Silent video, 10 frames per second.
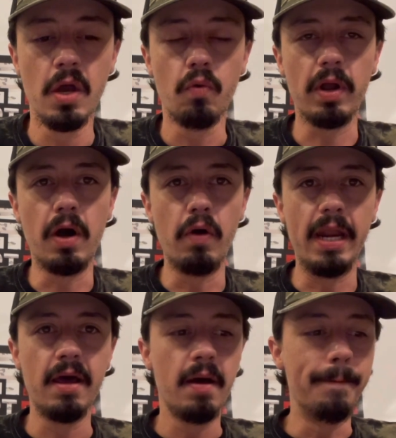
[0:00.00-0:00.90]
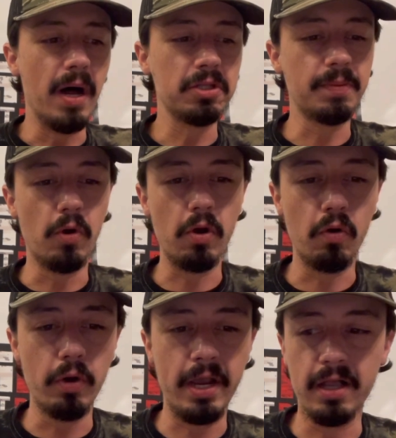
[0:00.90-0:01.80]
We're going Baltimore
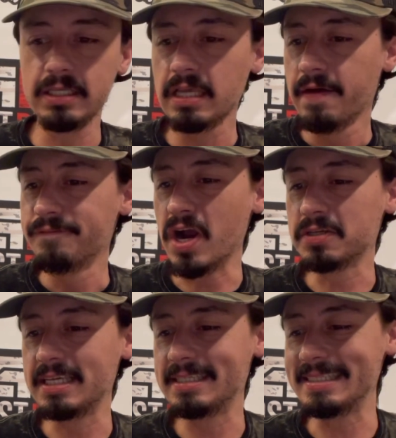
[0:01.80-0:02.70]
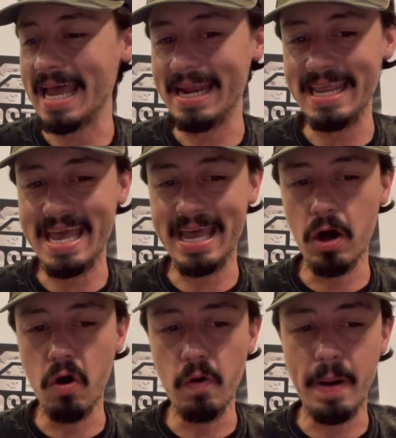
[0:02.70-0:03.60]
Orioles versus San
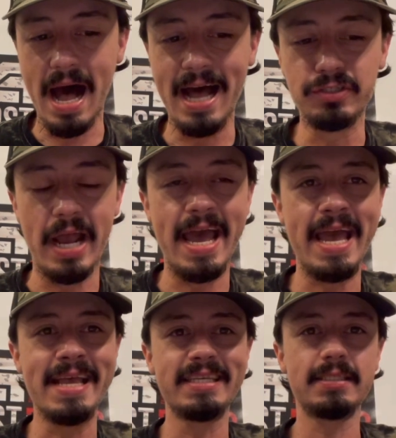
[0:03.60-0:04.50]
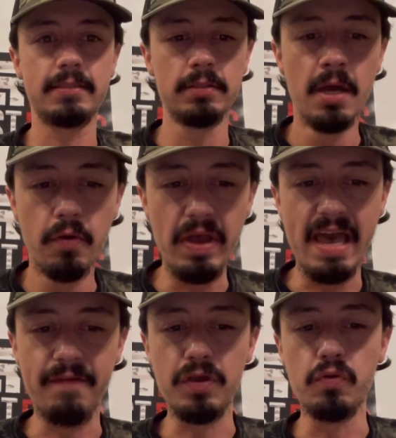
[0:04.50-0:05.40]
Diego Padres. We
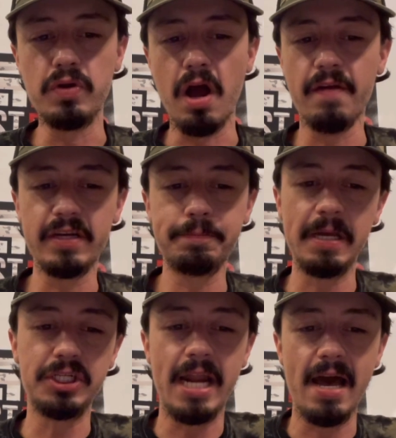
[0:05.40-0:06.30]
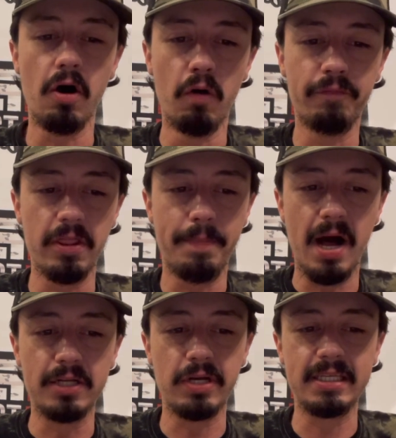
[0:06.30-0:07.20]
have Yu Darvish pitching at home for the
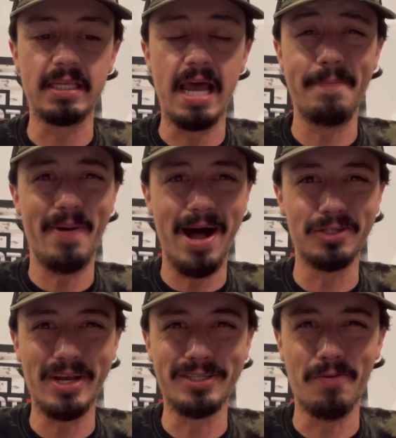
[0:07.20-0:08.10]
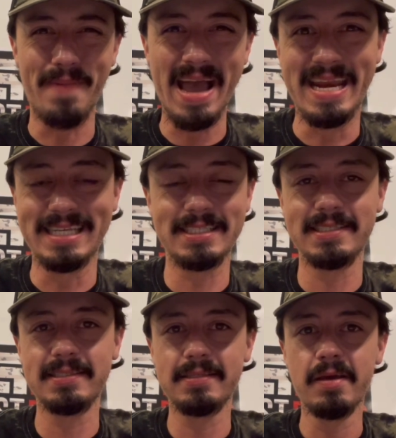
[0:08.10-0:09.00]
Padres tonight. Padres are
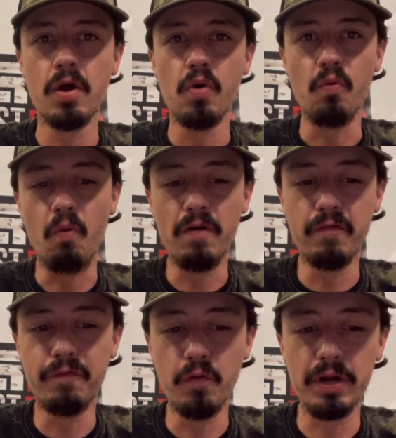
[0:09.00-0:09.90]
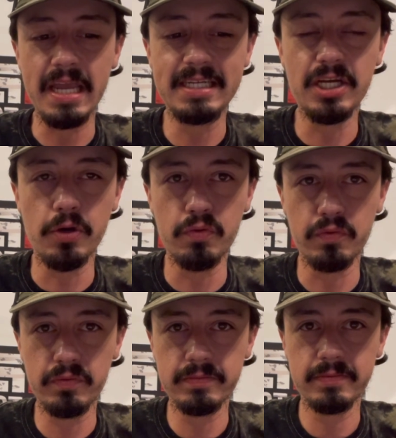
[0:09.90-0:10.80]
minus 142
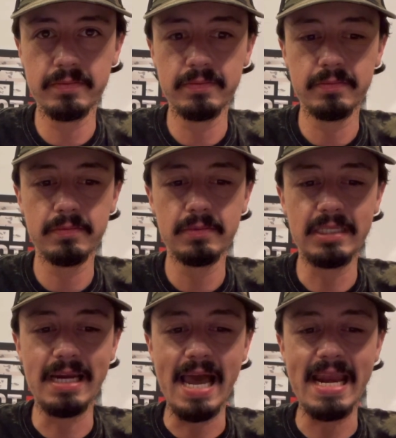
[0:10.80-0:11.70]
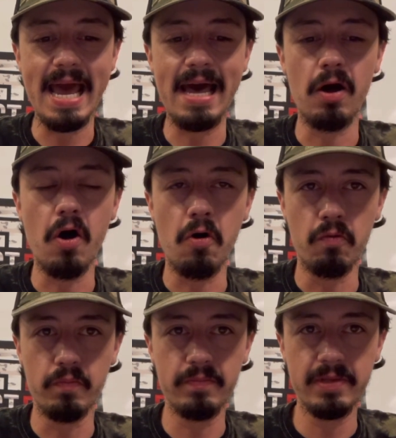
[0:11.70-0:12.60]
tonight at
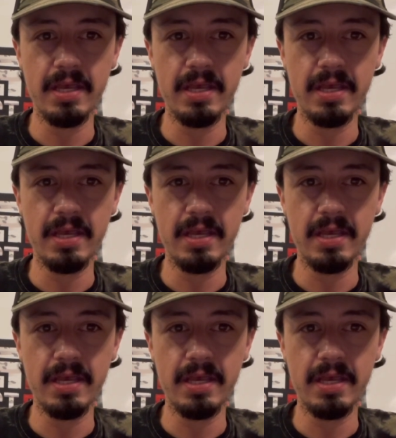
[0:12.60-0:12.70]
home.